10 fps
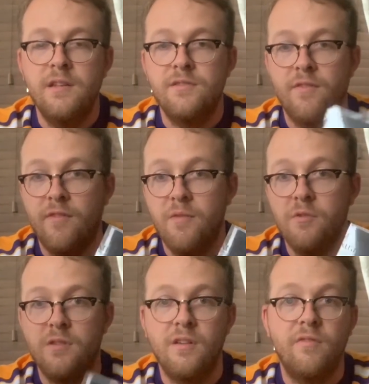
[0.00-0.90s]
So I'm very
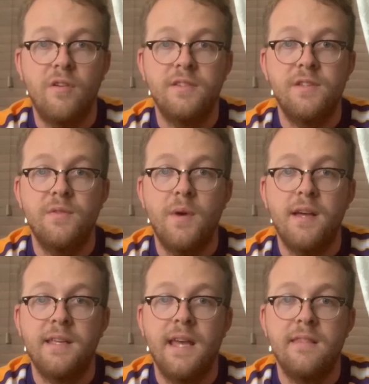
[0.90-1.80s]
much looking forward
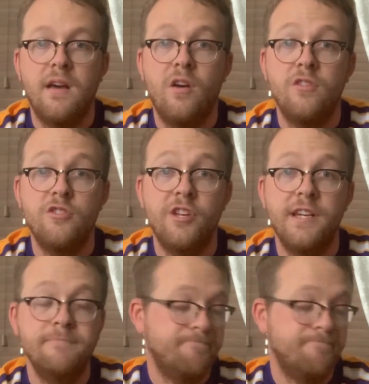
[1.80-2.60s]
to getting that on the shirt.